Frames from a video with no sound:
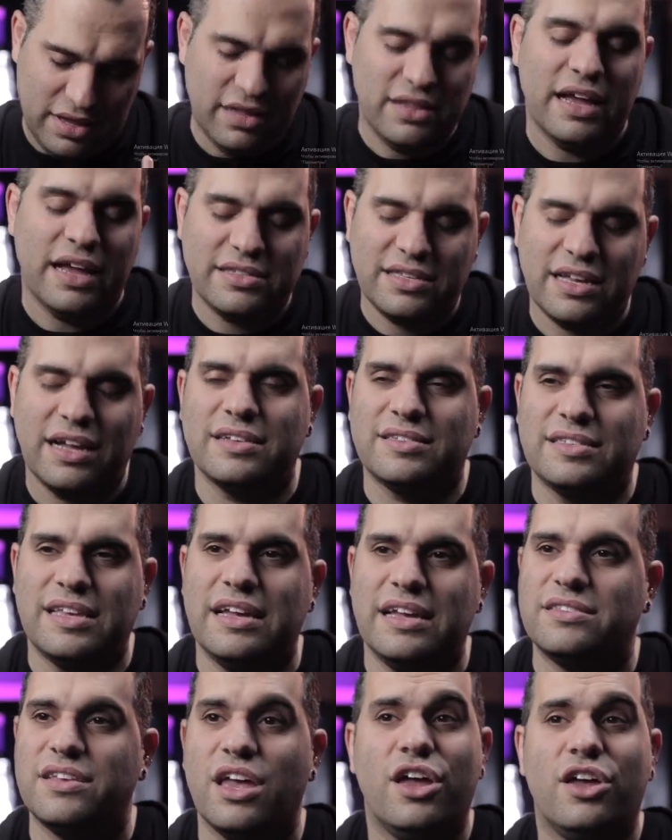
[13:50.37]
next thing I'll say
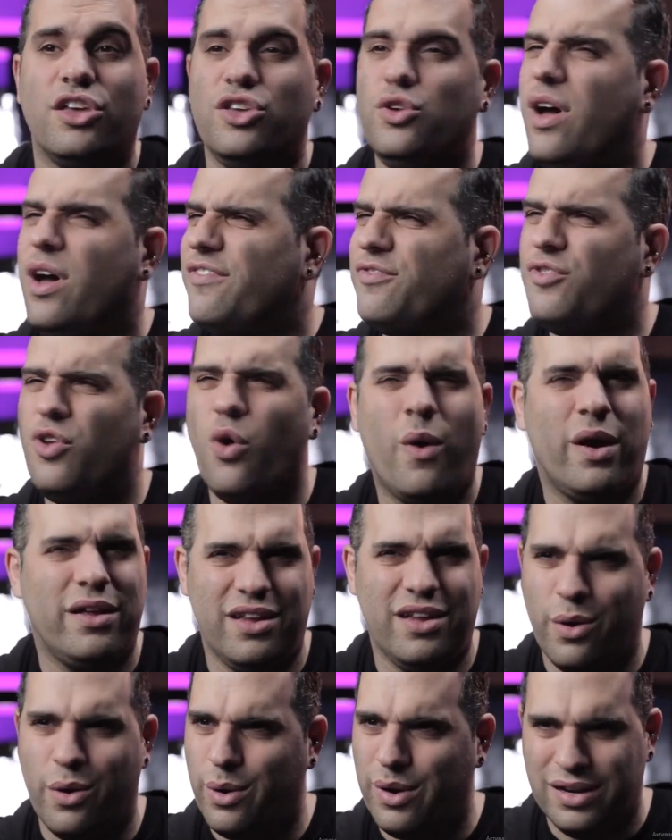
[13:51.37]
is, you have no
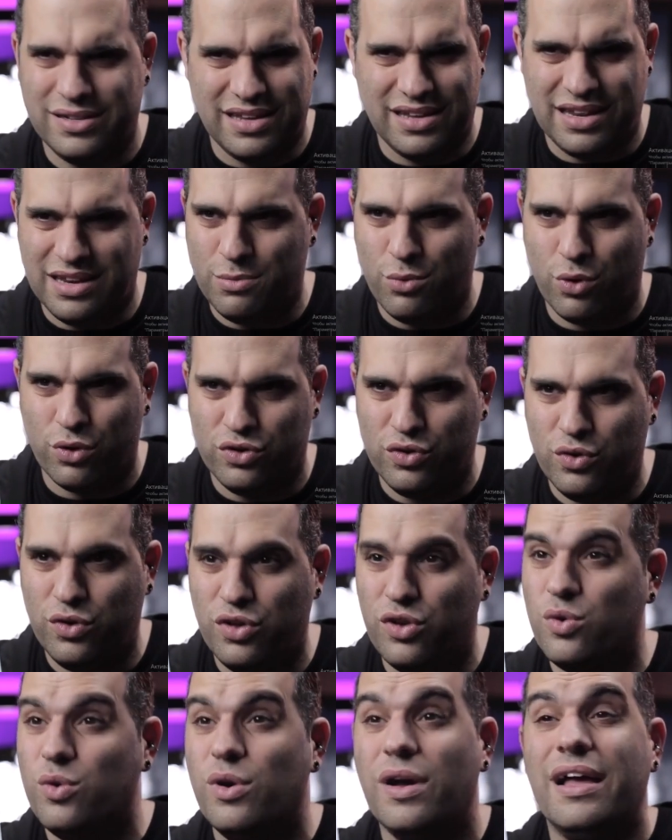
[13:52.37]
idea where it is anymore, do
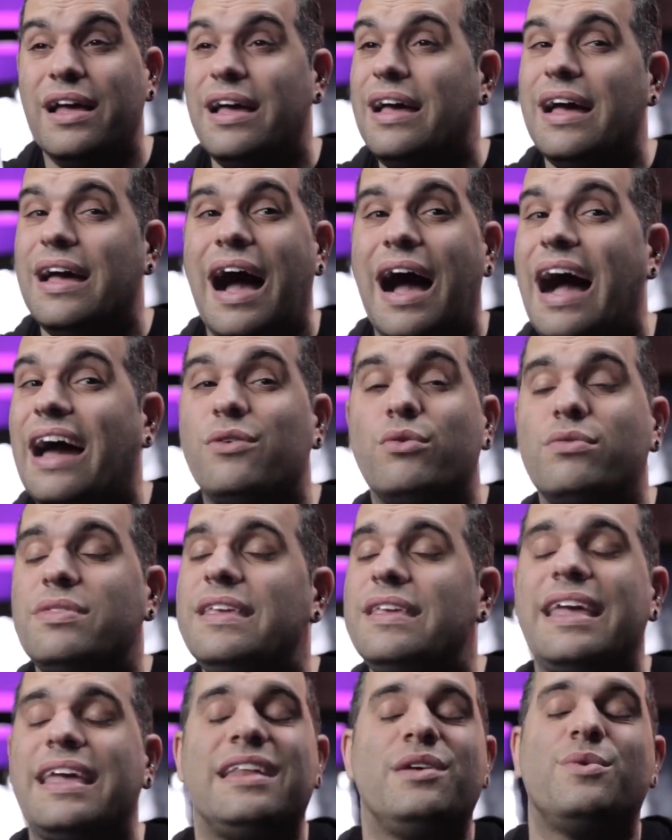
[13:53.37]
you? I don't
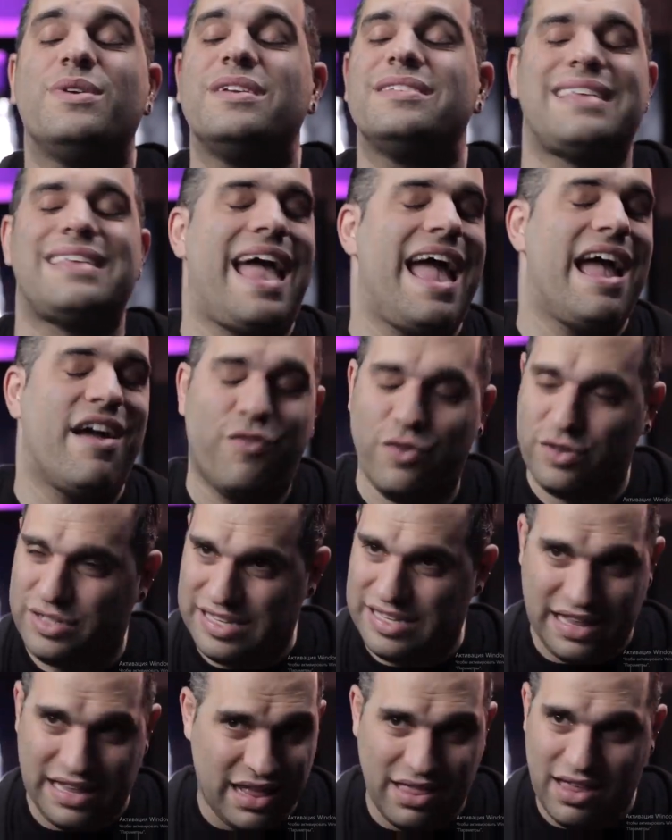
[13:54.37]
think anyone has ever
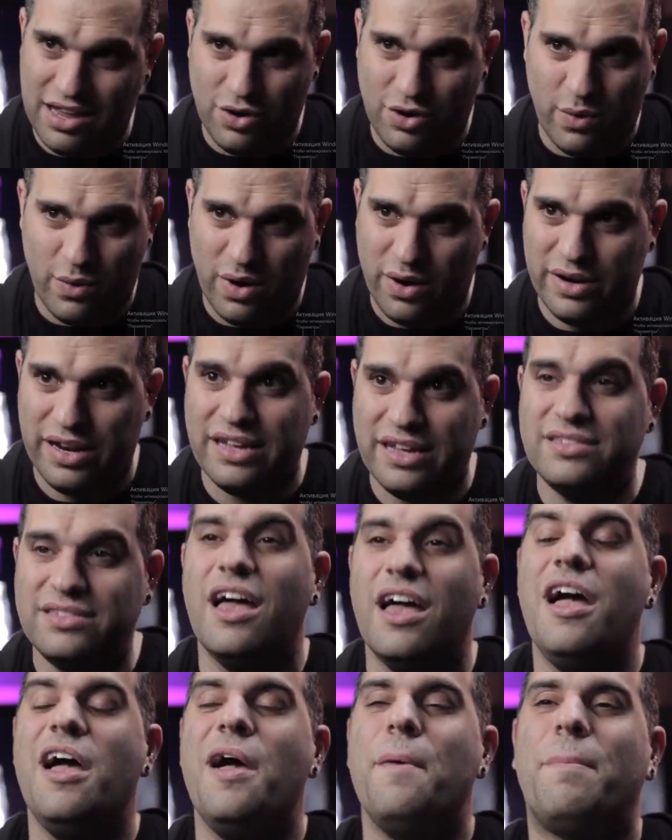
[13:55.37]
said that they know where it is.
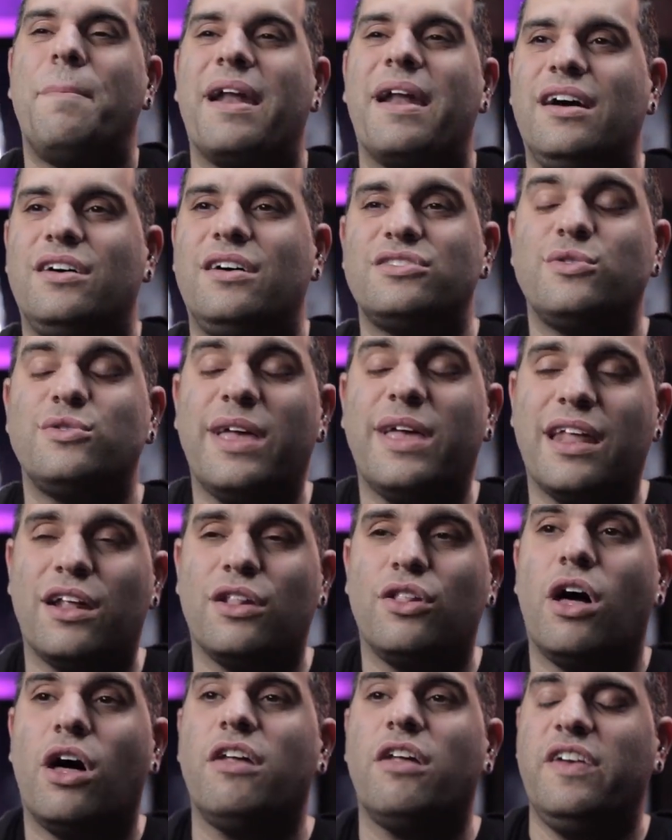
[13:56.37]
But I also get a
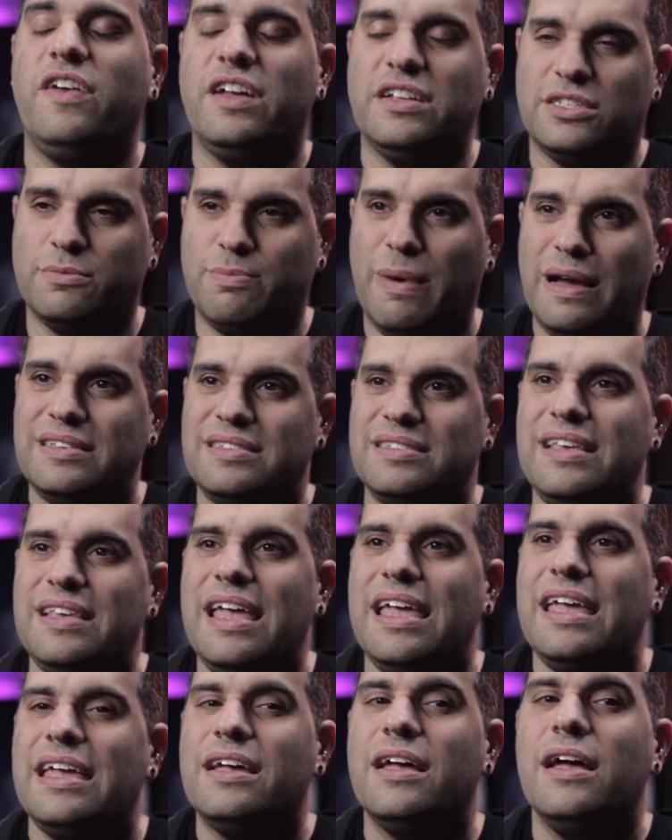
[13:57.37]
lot of hits by
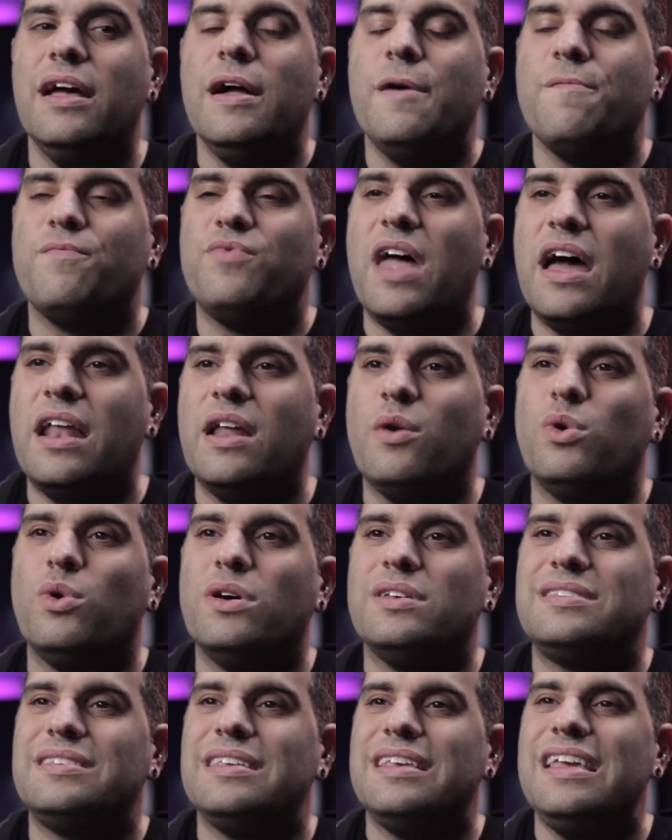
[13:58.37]
saying that it
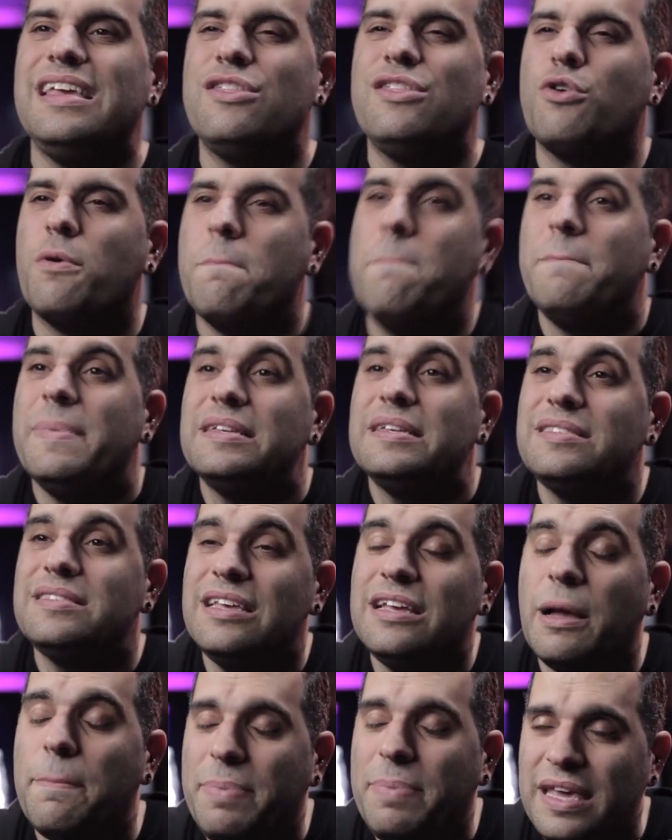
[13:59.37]
was either
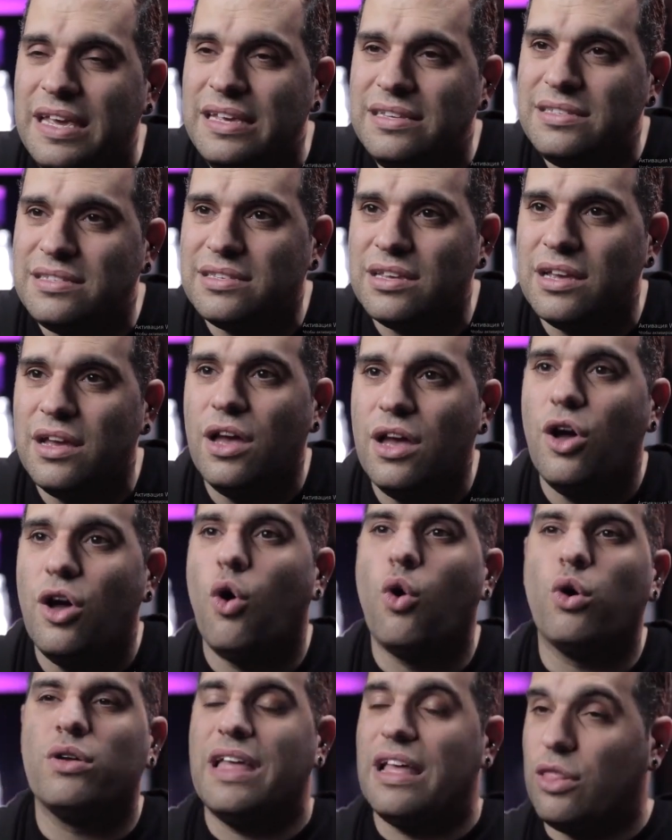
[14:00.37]
missing a piece,
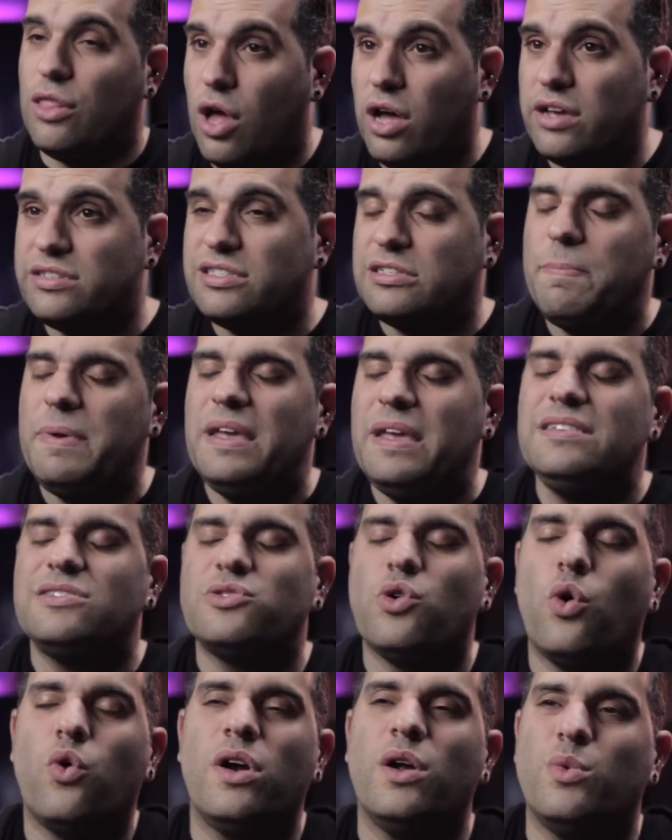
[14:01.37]
or they lost a piece,
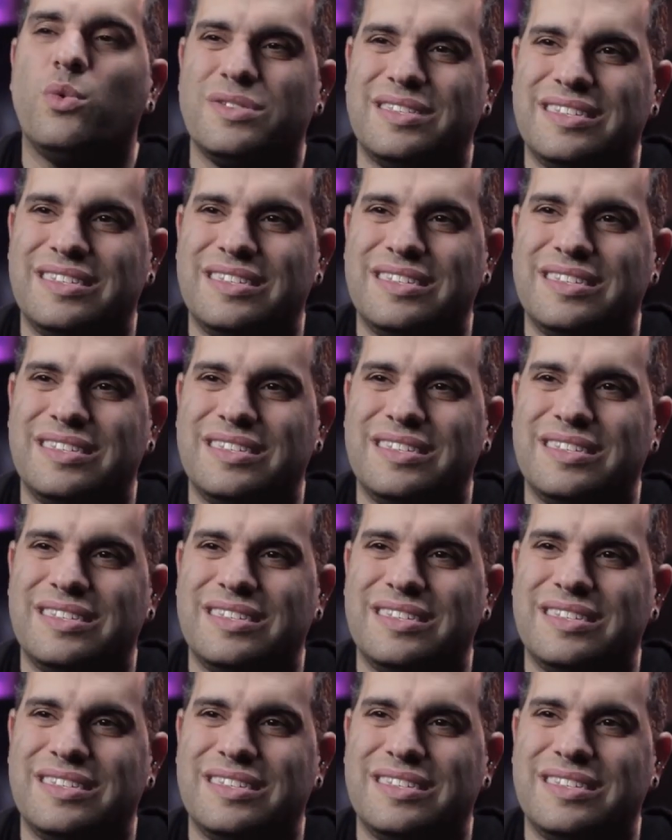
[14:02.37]
or it was